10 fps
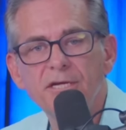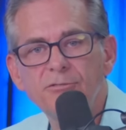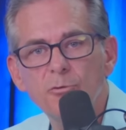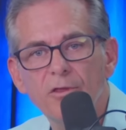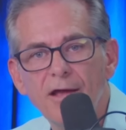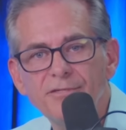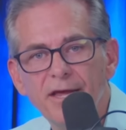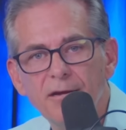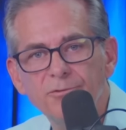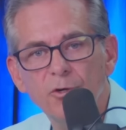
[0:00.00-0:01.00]
us do a live
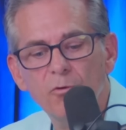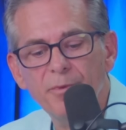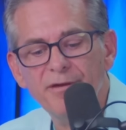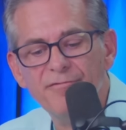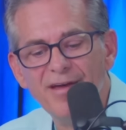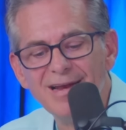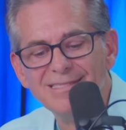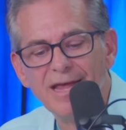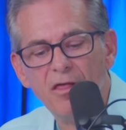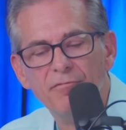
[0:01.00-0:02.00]
stand-up show. We'll be in Venice,
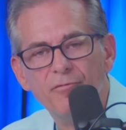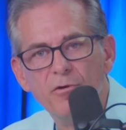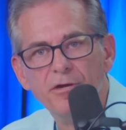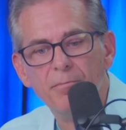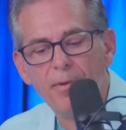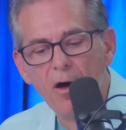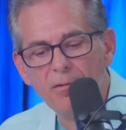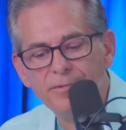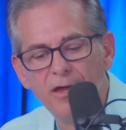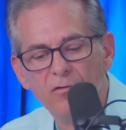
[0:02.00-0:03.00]
California,
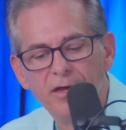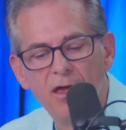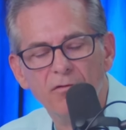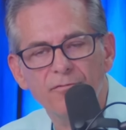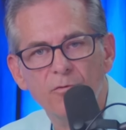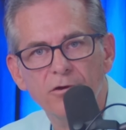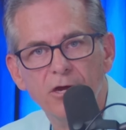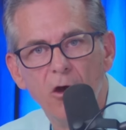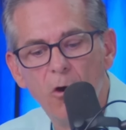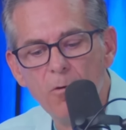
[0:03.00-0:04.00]
Palmdale,
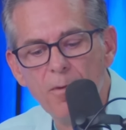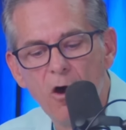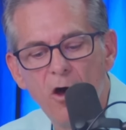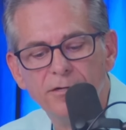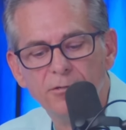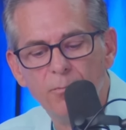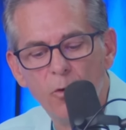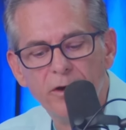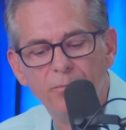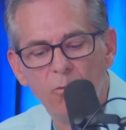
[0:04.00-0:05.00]
California, Omaha, Des
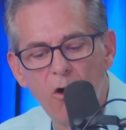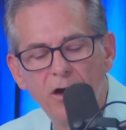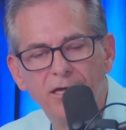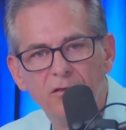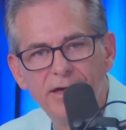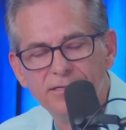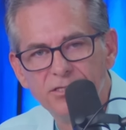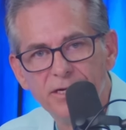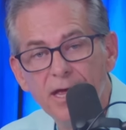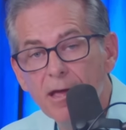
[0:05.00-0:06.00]
Moines, Milwaukee,
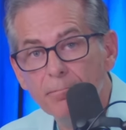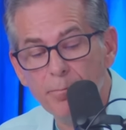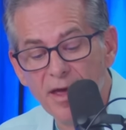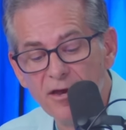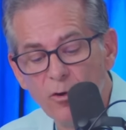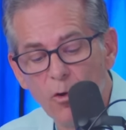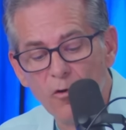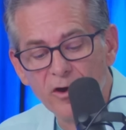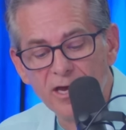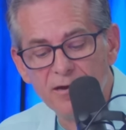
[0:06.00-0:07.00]
Lansing, Bend,
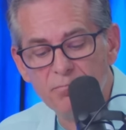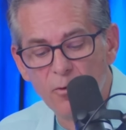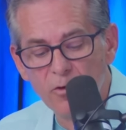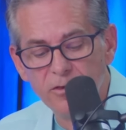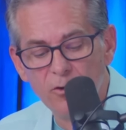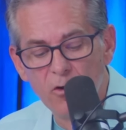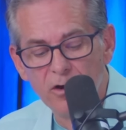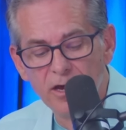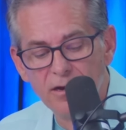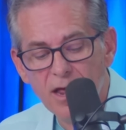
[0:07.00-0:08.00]
Oregon, Portland,
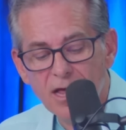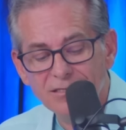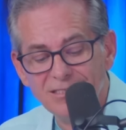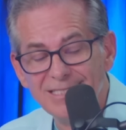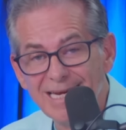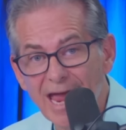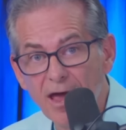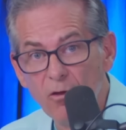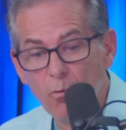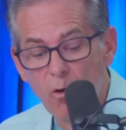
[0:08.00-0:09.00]
Oregon,
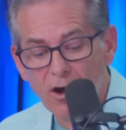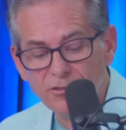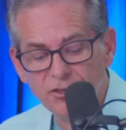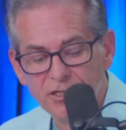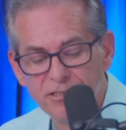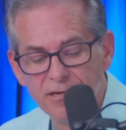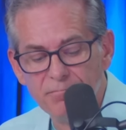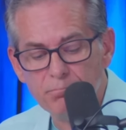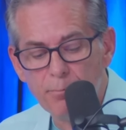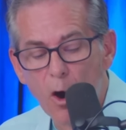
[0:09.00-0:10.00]
Seattle,
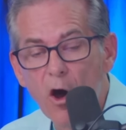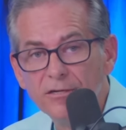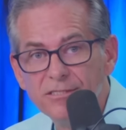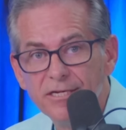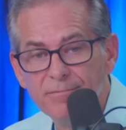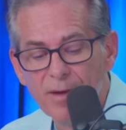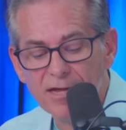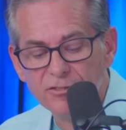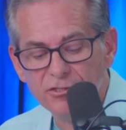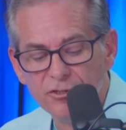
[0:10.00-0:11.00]
Washington, Boston,
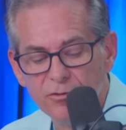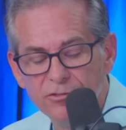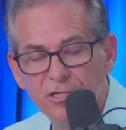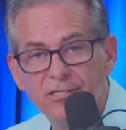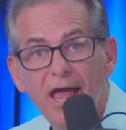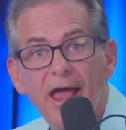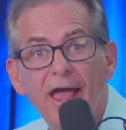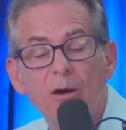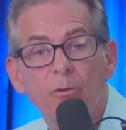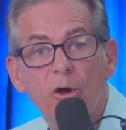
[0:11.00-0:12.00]
Massachusetts,
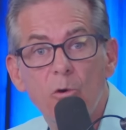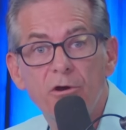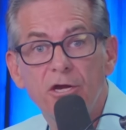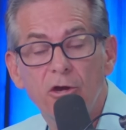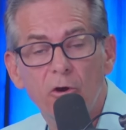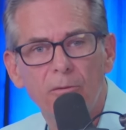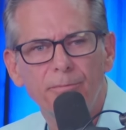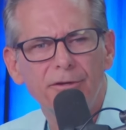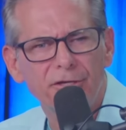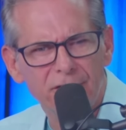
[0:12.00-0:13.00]
and we're going to Europe.
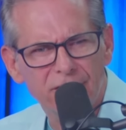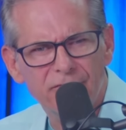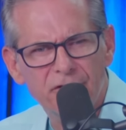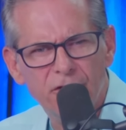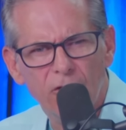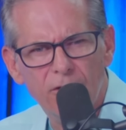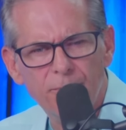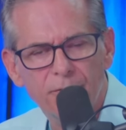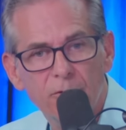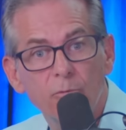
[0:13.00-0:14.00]
Do you live in
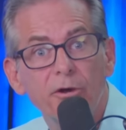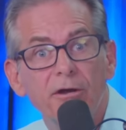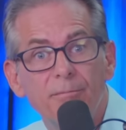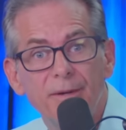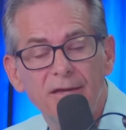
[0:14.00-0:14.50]
Europe? We're going to be